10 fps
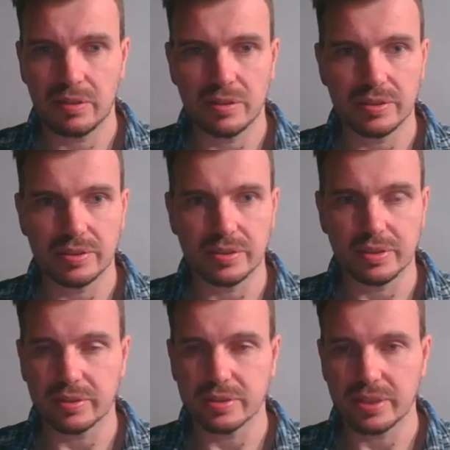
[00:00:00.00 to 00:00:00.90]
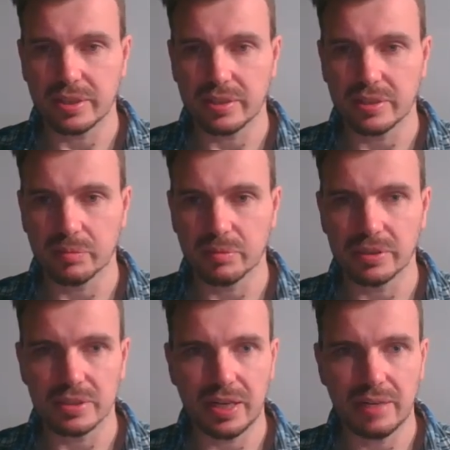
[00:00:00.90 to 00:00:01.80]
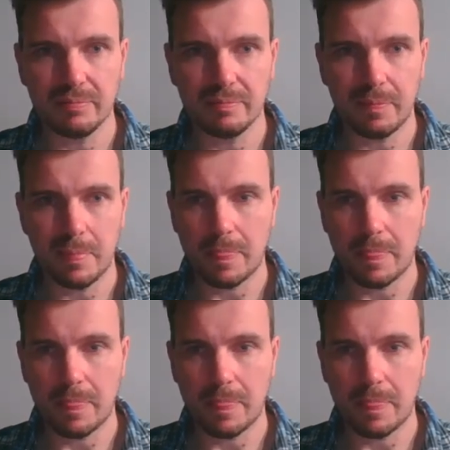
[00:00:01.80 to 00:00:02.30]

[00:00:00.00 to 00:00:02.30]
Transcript: This is going to take a little bit of time,